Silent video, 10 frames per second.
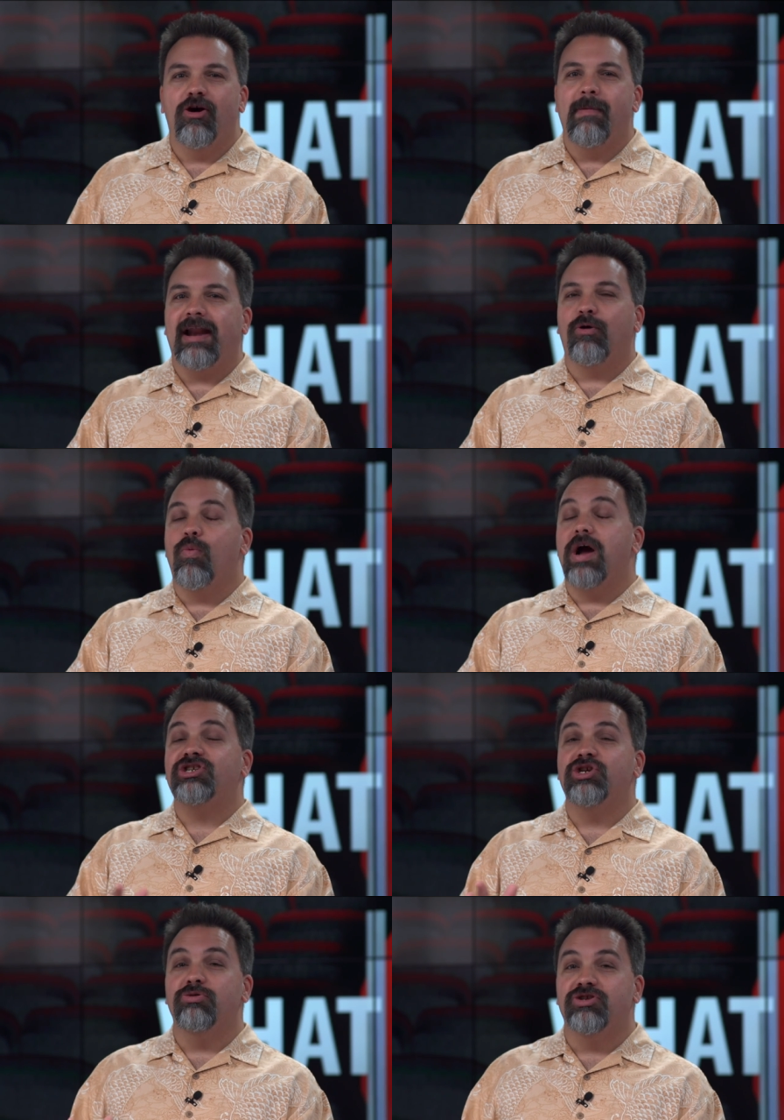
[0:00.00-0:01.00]
no matter
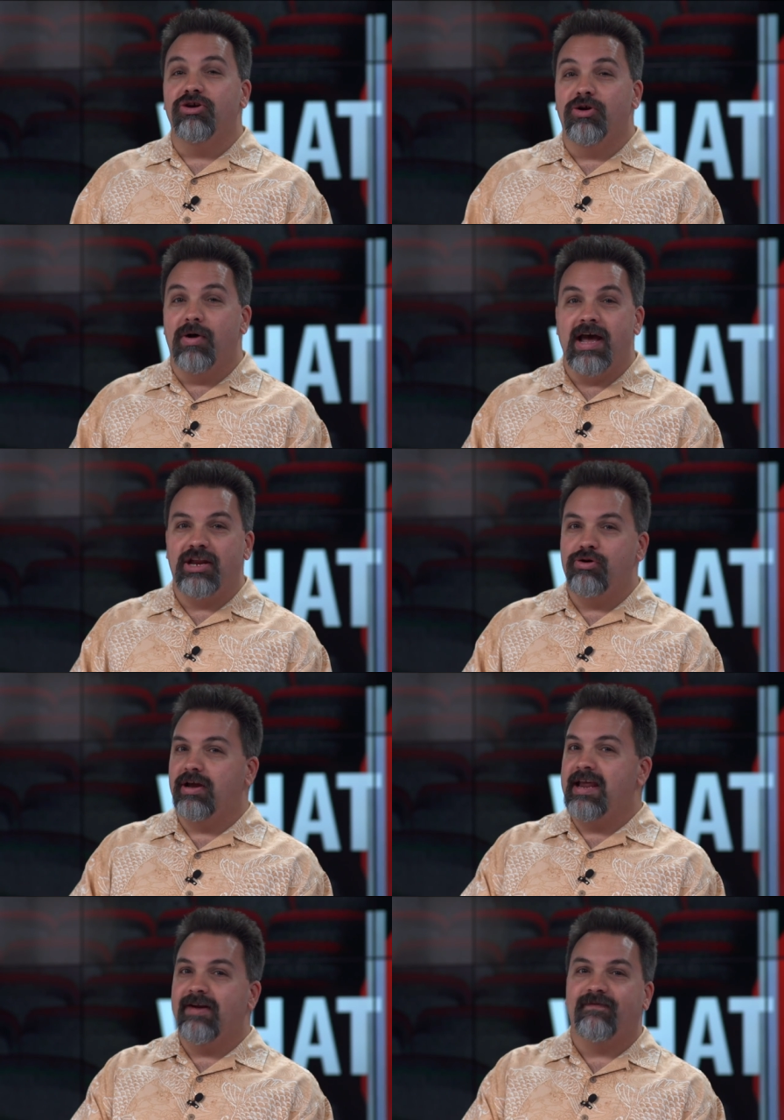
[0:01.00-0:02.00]
what you do to it, you
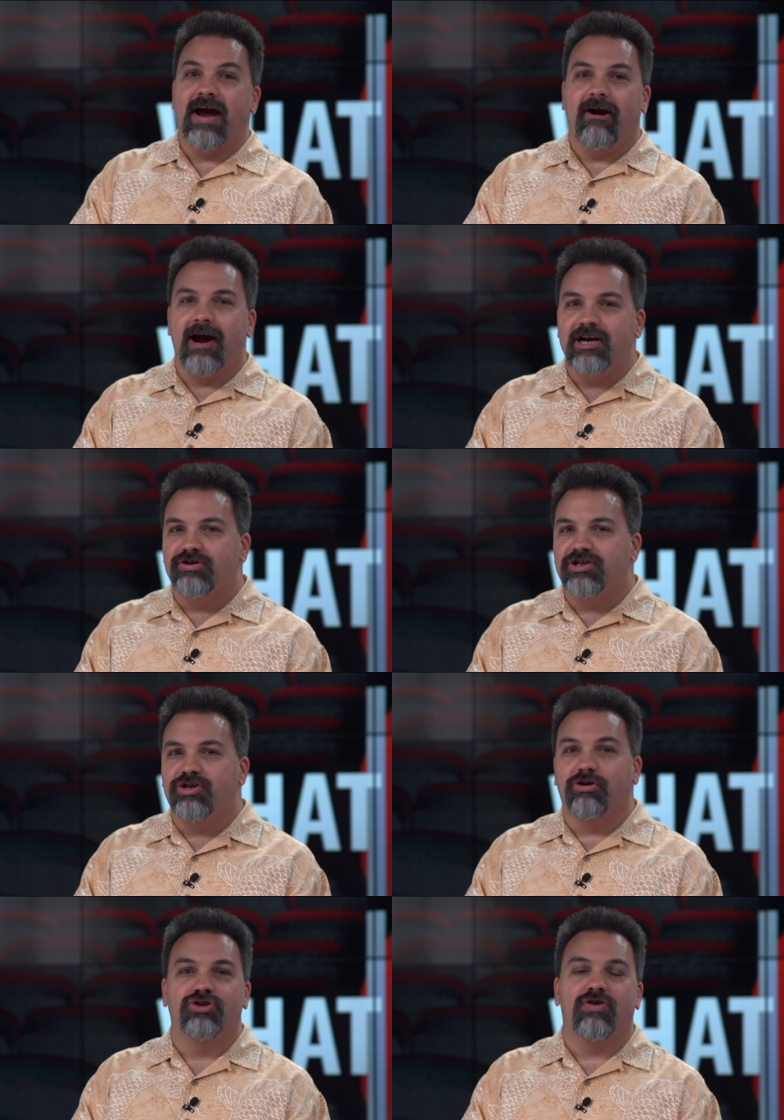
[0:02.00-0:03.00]
can hit fire
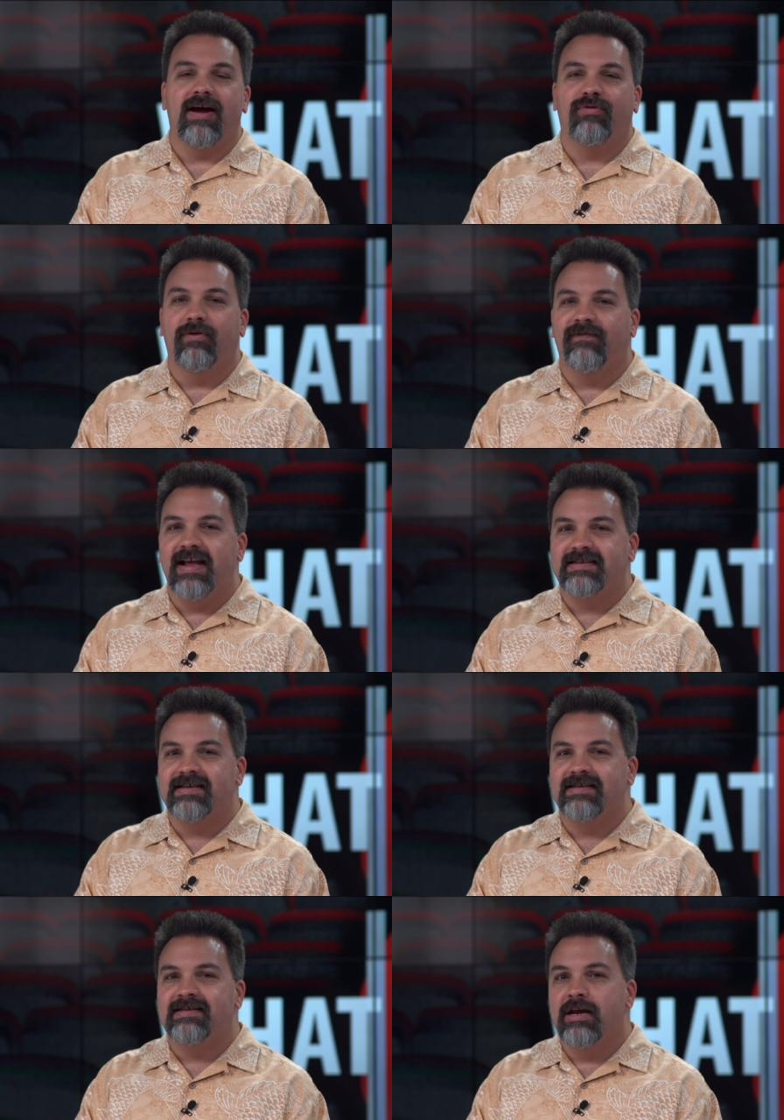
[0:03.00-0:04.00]
hydrants, you can drive through
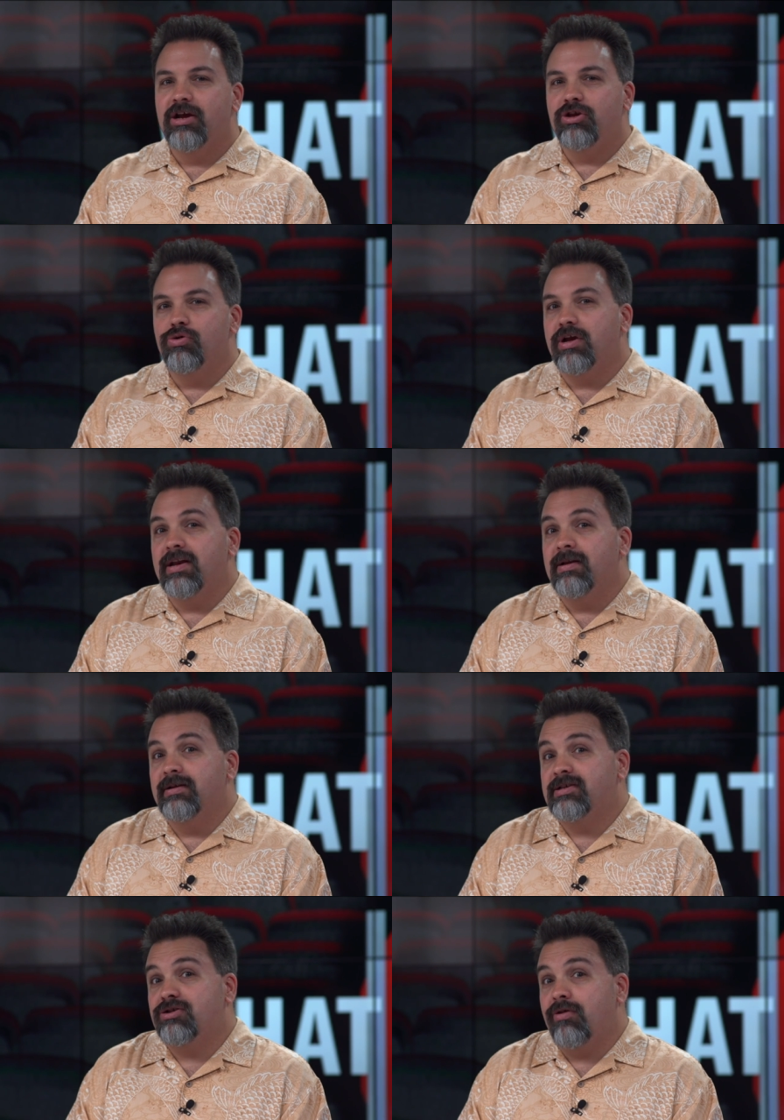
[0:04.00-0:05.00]
fences, you can
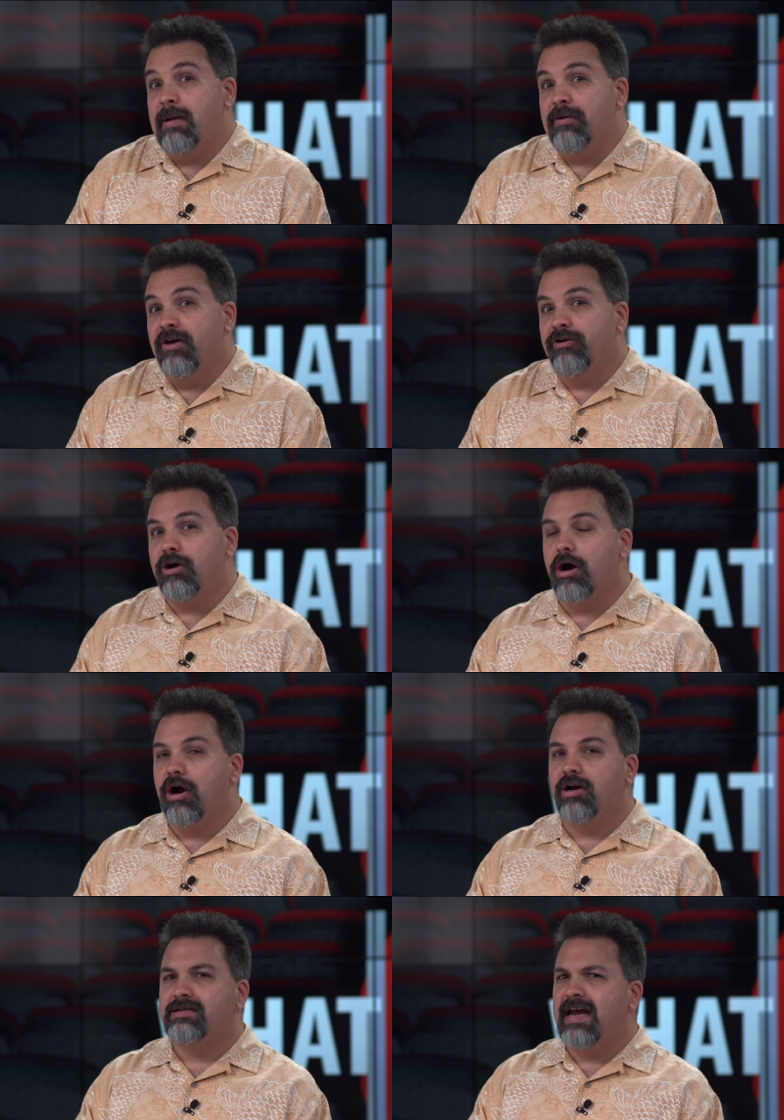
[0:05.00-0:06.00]
scrape other
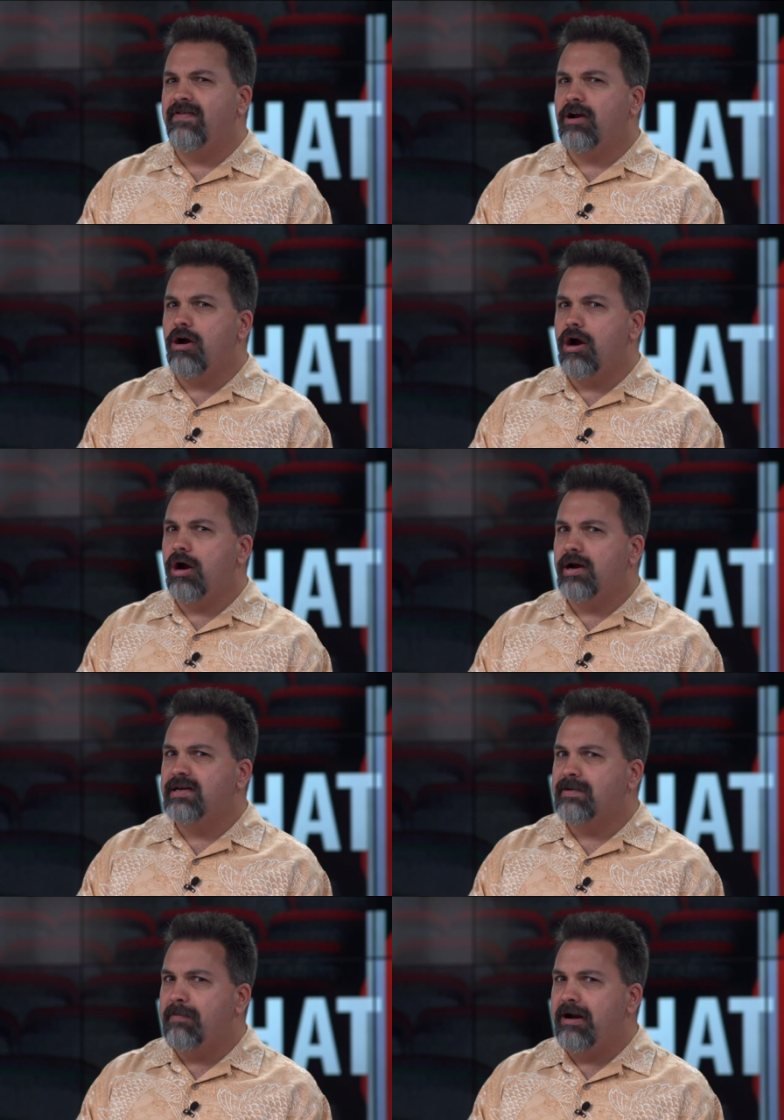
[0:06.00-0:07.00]
cars, and the car
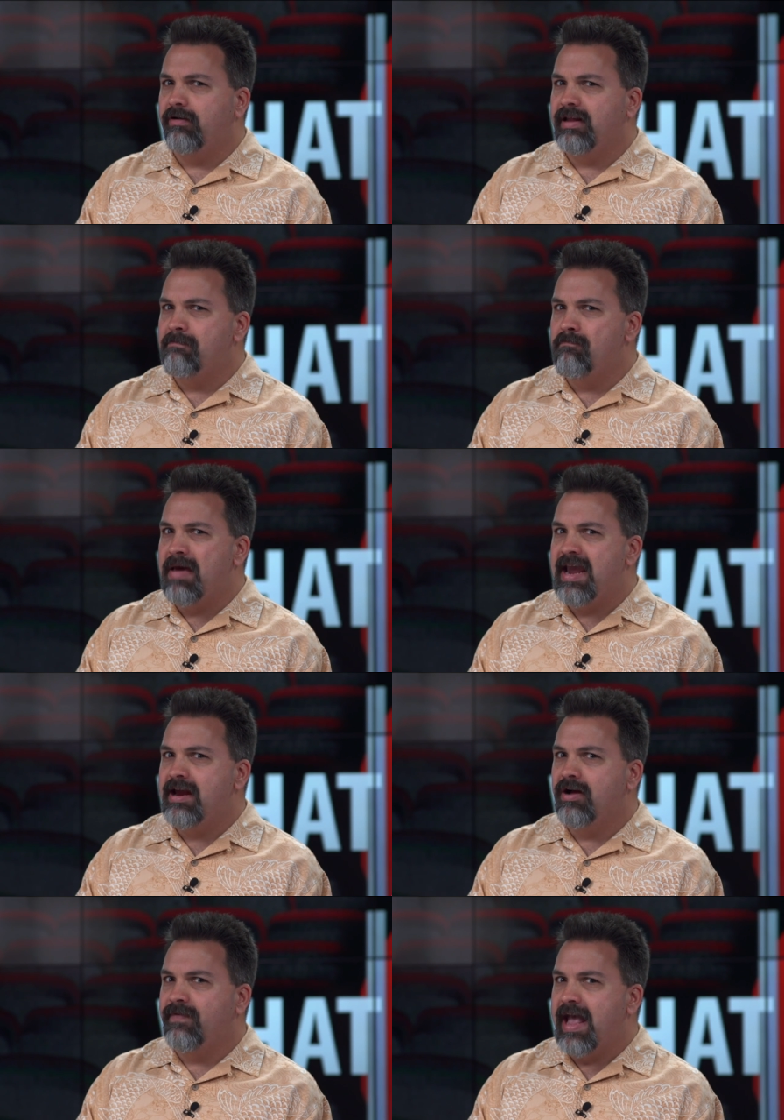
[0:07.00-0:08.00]
is apparently
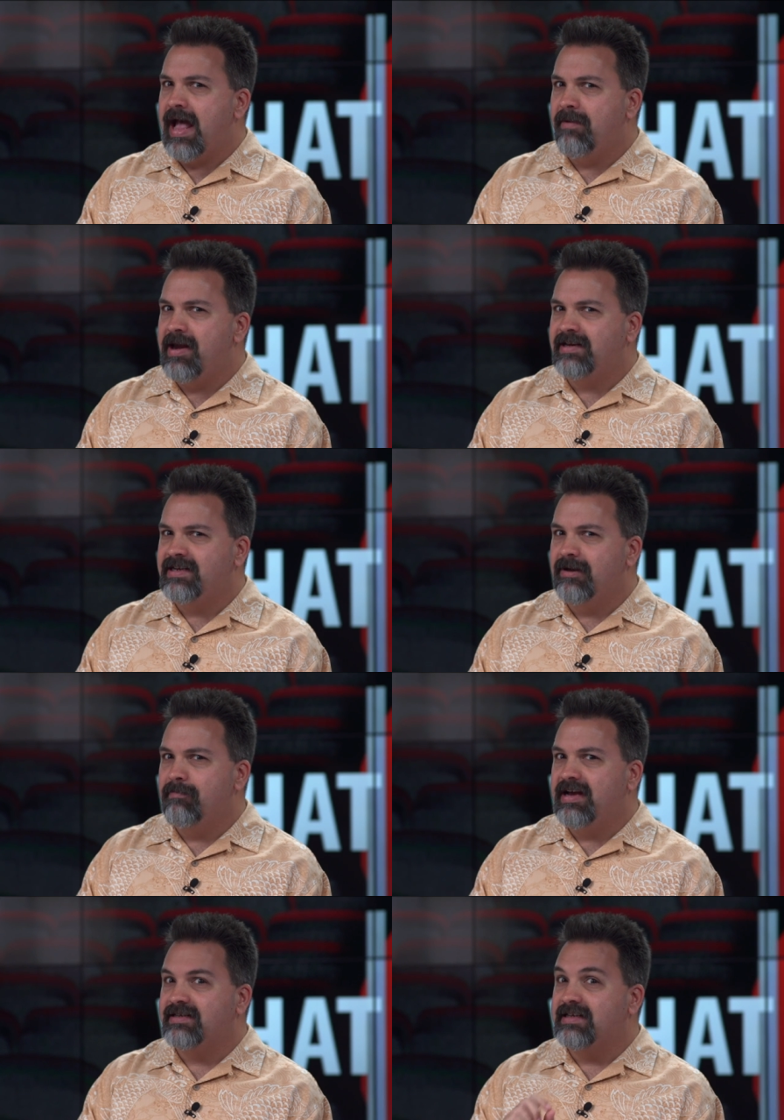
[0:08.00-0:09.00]
made of adamantium
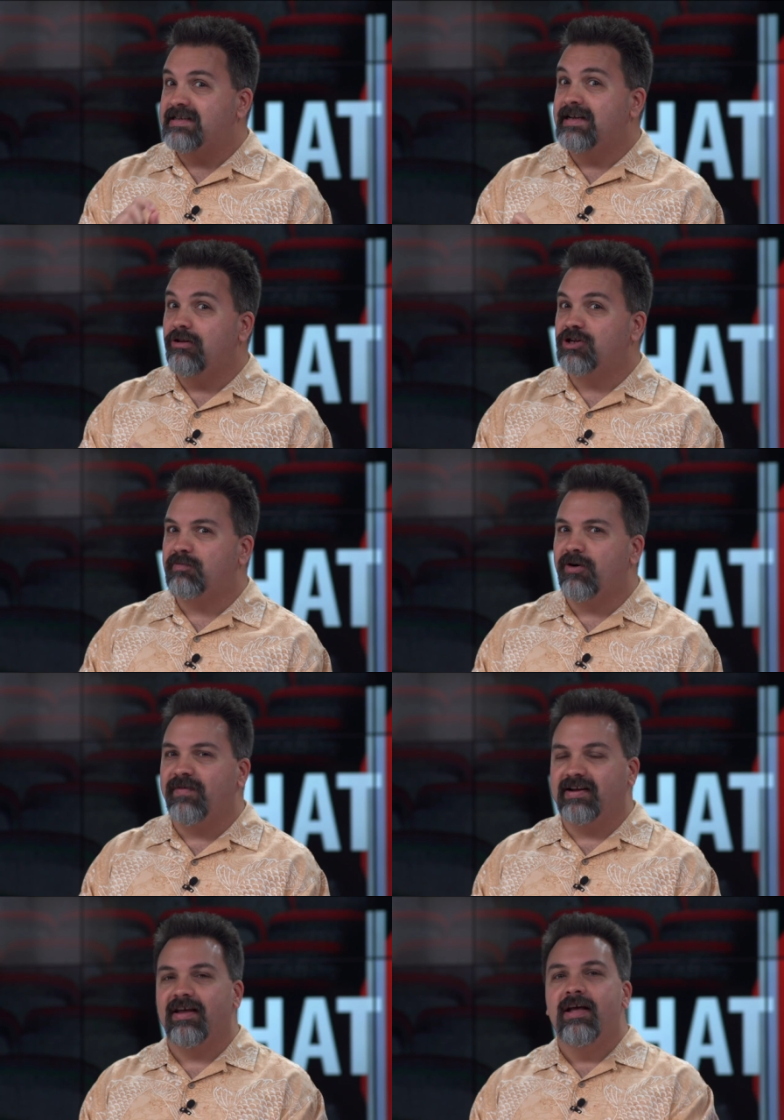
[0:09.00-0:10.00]
because it still looks
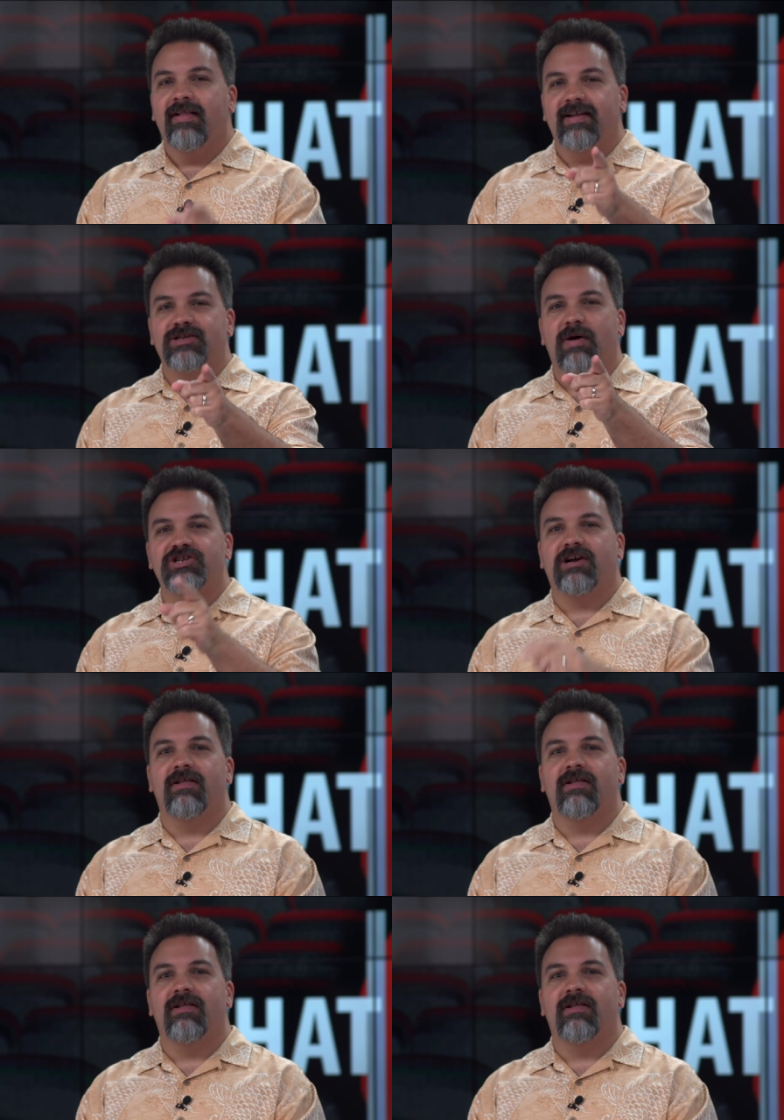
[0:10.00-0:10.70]
perfect. Damn, I gotta get an